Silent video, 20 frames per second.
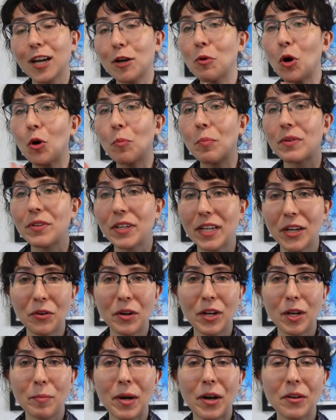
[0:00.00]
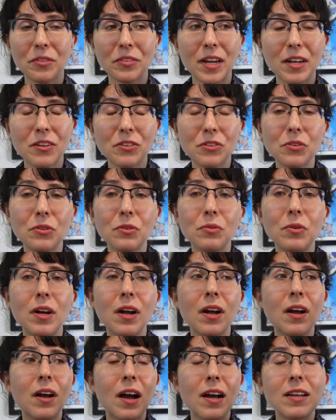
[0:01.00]
I'm open to hearing about that too.
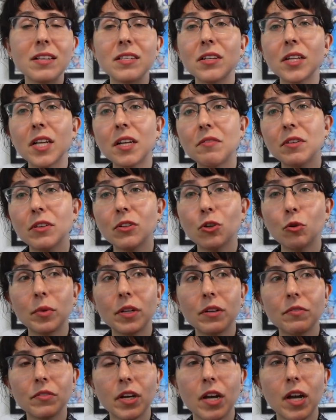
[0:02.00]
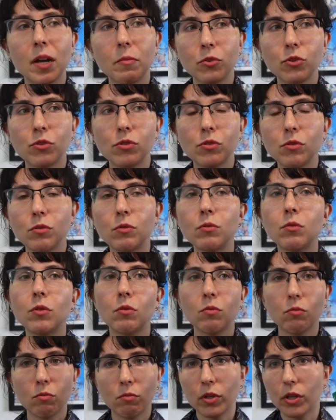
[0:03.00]
I still have a little bit of time to
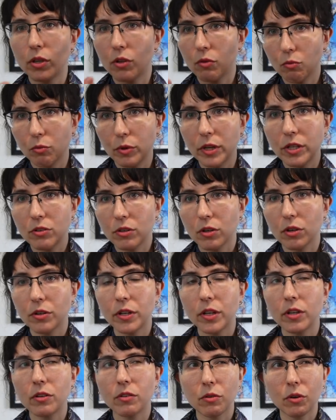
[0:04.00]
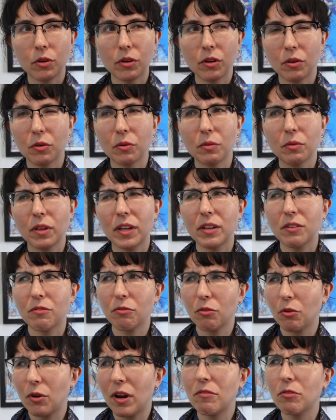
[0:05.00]
return it or, or like
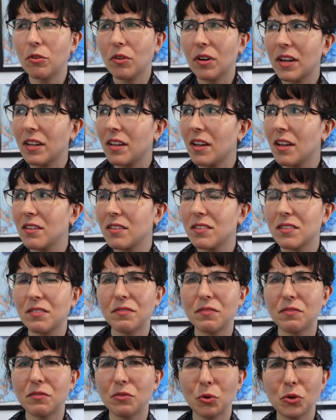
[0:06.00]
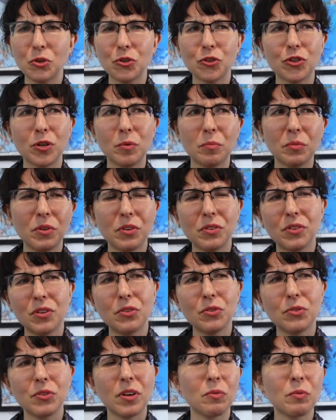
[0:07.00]
forever, I guess, if Nordstrom
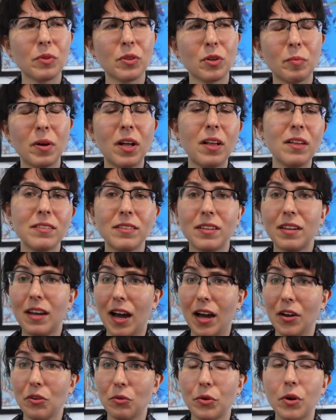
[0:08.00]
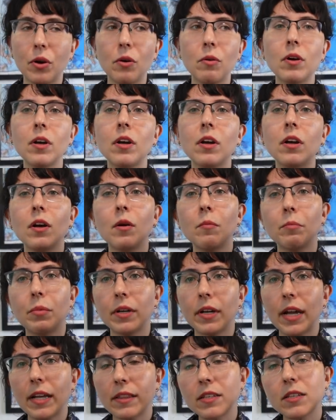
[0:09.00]
continues on with their policy. I don't know.
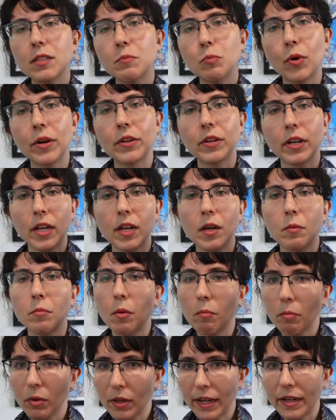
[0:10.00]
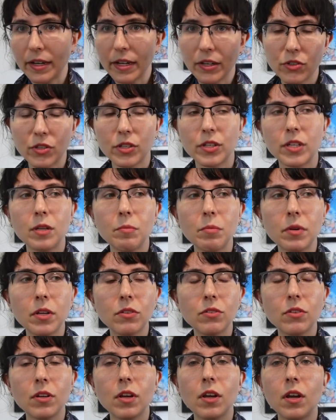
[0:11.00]
But at this point, I am planning to keep
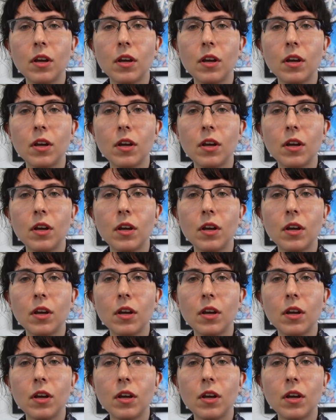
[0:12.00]
it.